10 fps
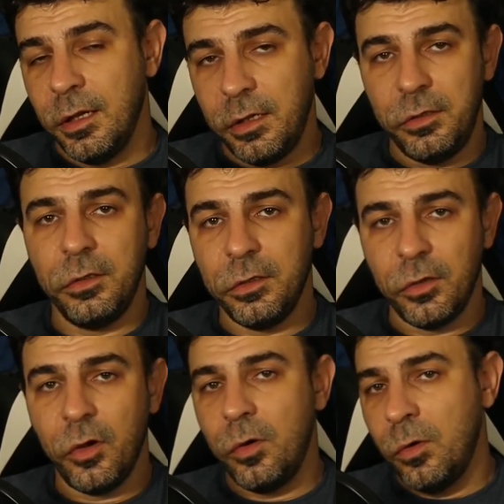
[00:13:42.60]
a year
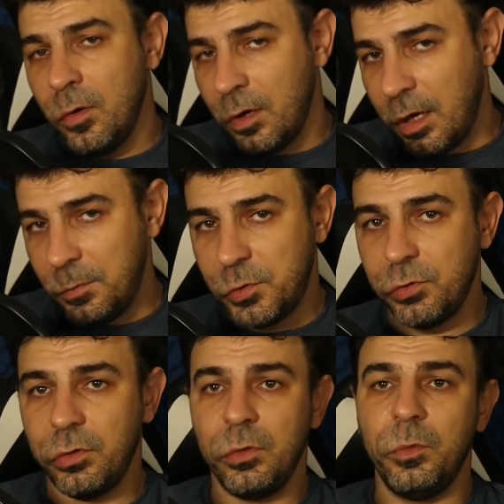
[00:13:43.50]
ago, I'm
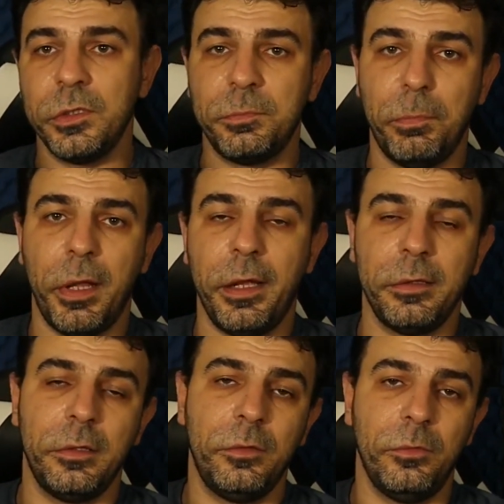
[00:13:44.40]
sure, was
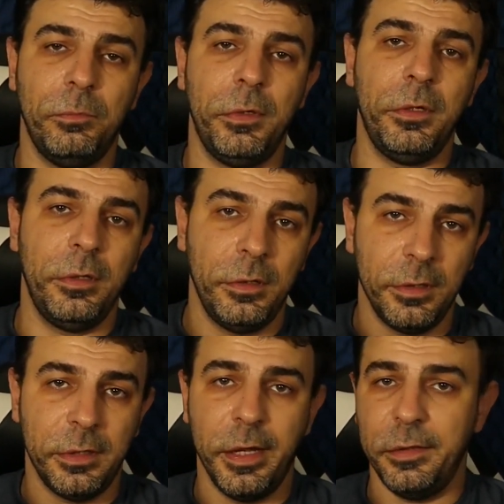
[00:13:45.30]
planned to be
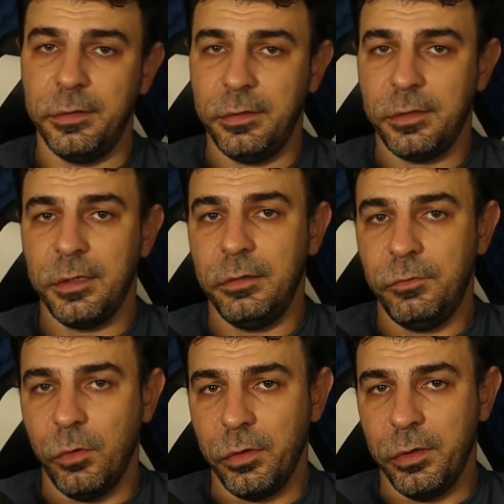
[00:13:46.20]
done in
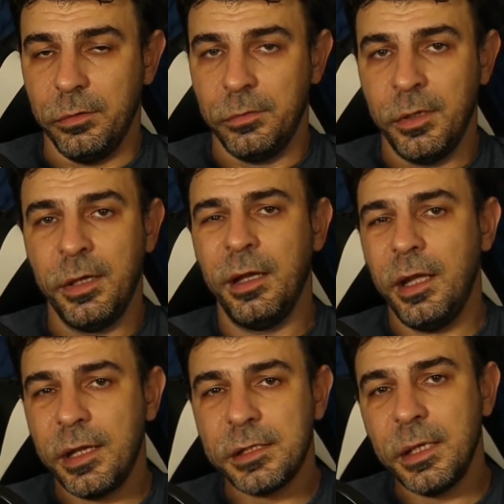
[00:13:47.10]
California,
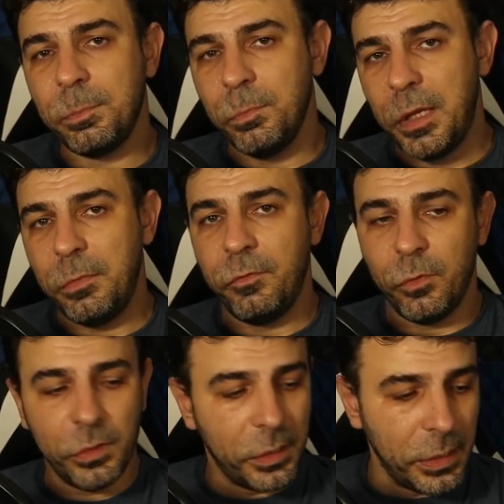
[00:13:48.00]
except maybe
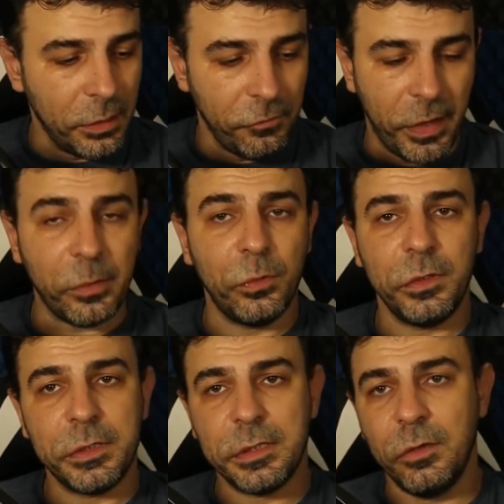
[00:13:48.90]
for the Gigafactory
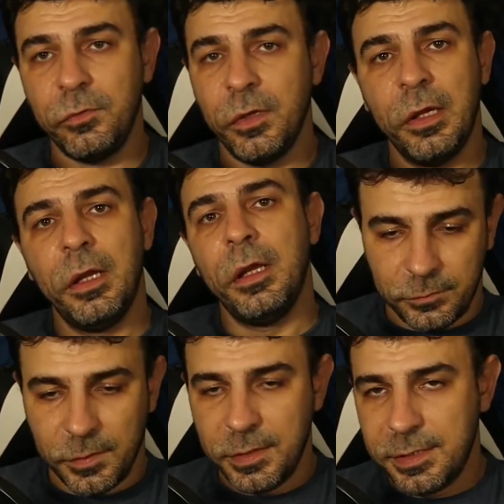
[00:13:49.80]
itself,
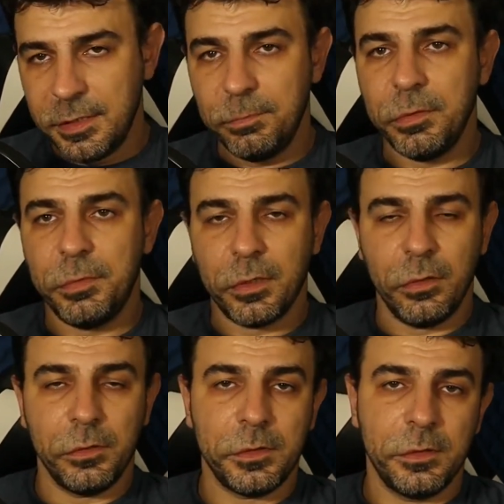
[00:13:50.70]
simply
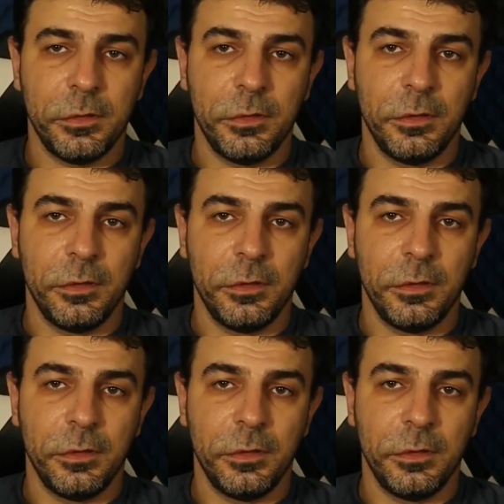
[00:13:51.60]
because